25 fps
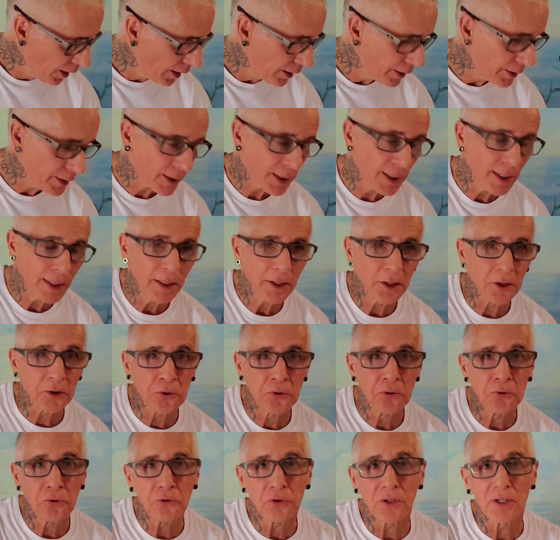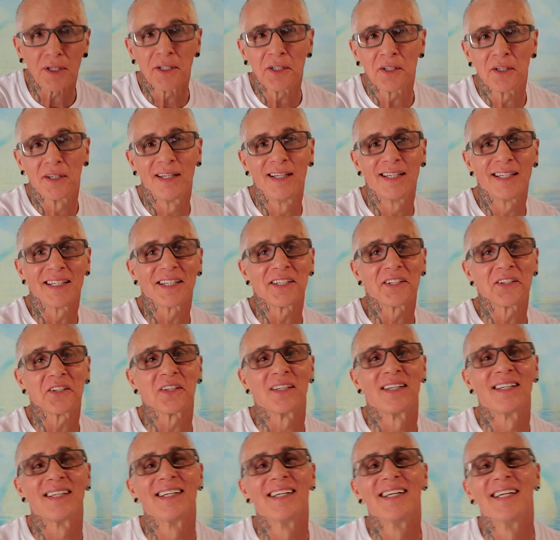the cool thing,
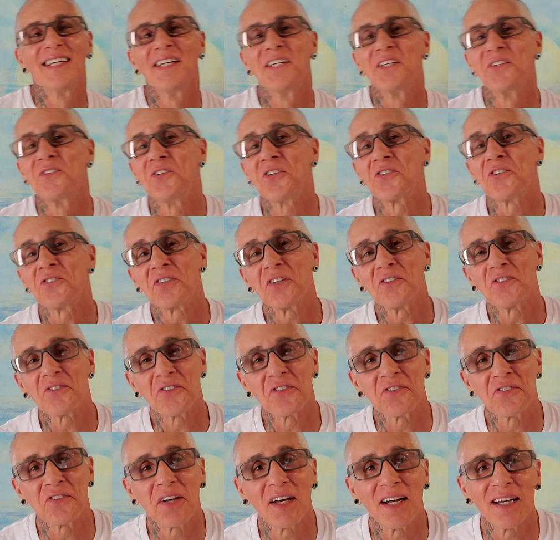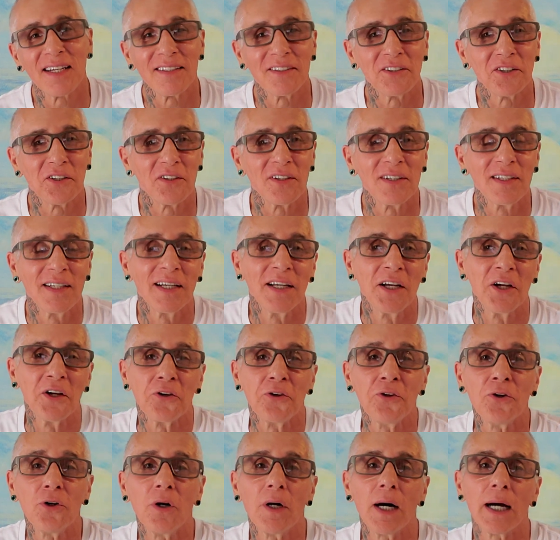just as a side note,
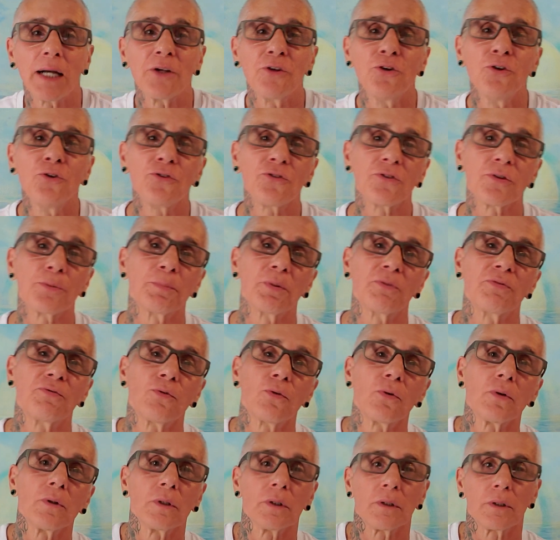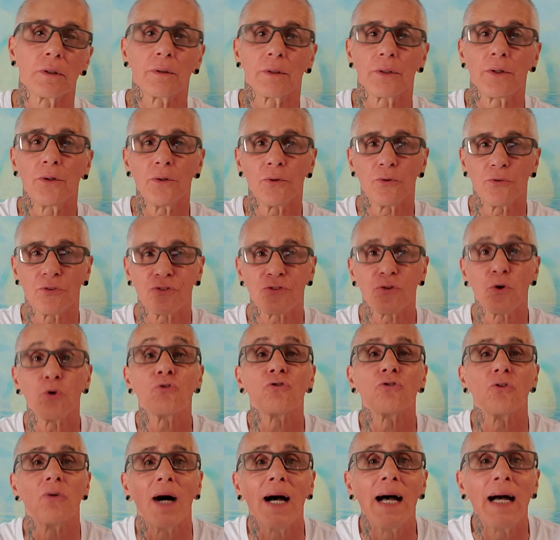I used to before
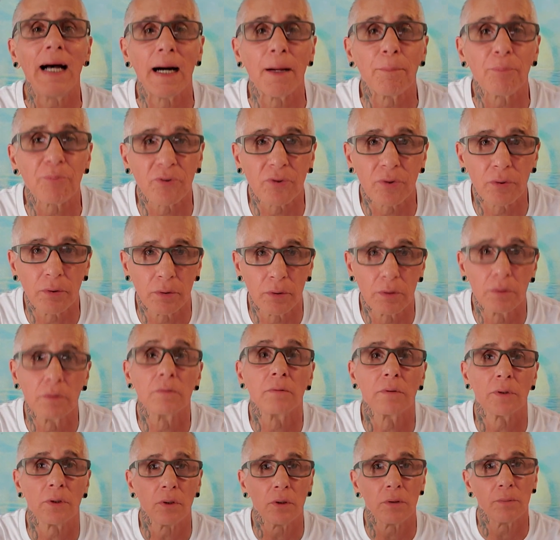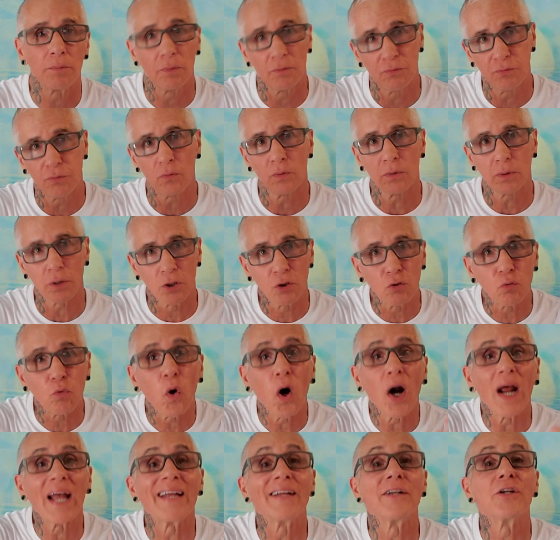social apps, before
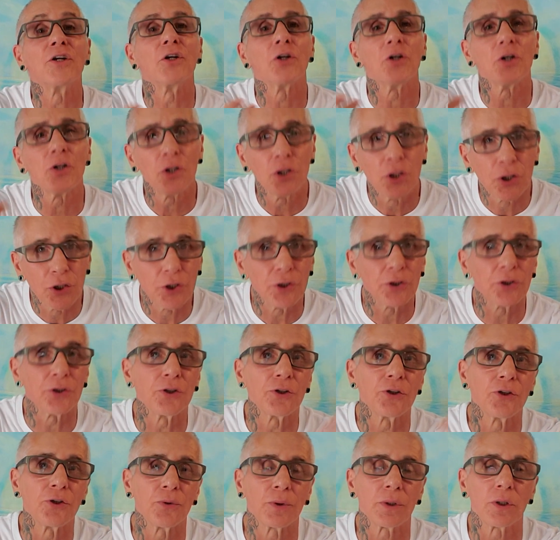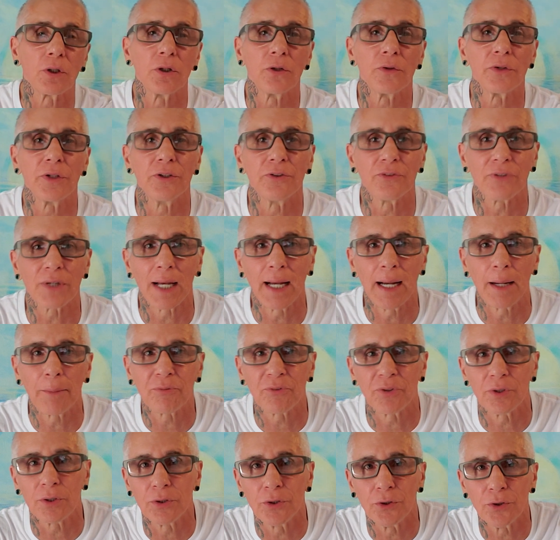Grindr, and all these
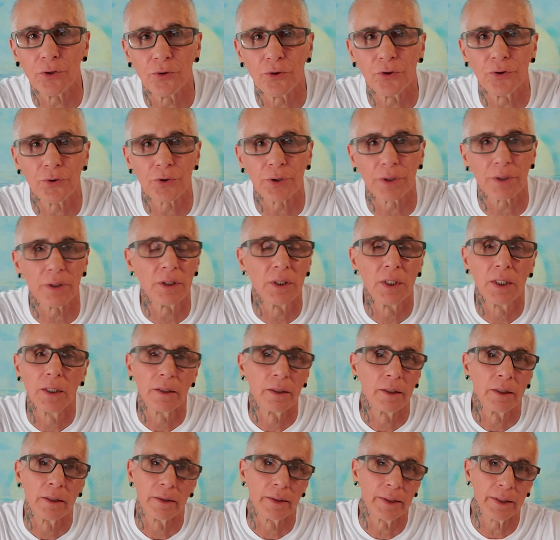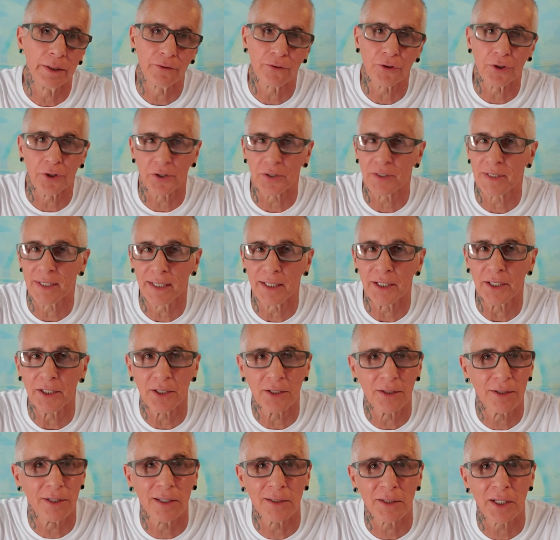apps that you can. These aren't
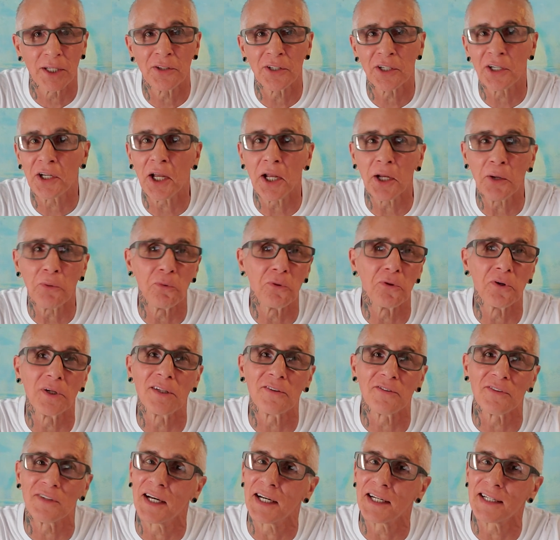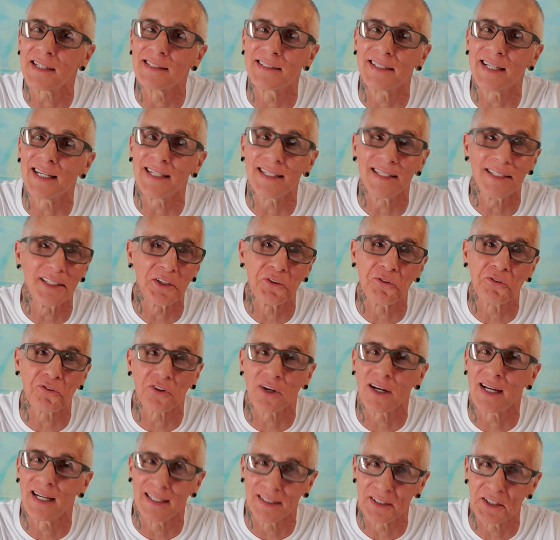dating in the gay world. It's not a dating
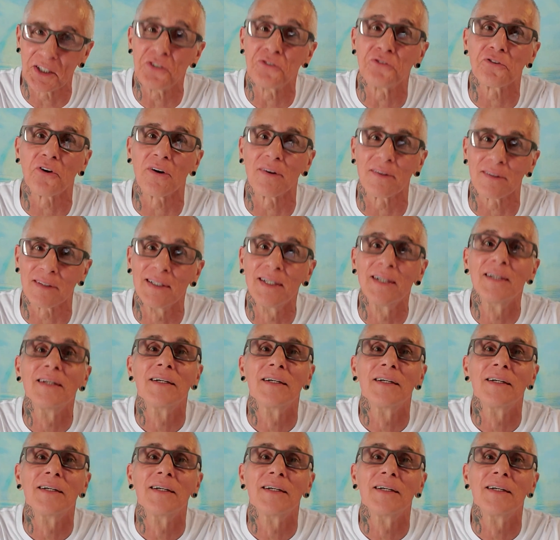site. These are